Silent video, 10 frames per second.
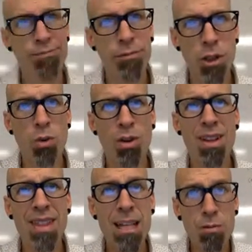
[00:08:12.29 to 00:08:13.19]
So
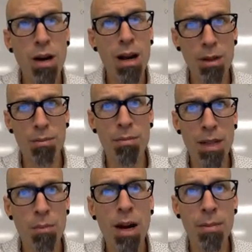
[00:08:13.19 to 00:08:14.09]
that probably
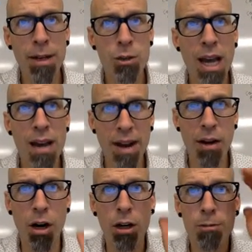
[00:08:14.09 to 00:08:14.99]
means we have error.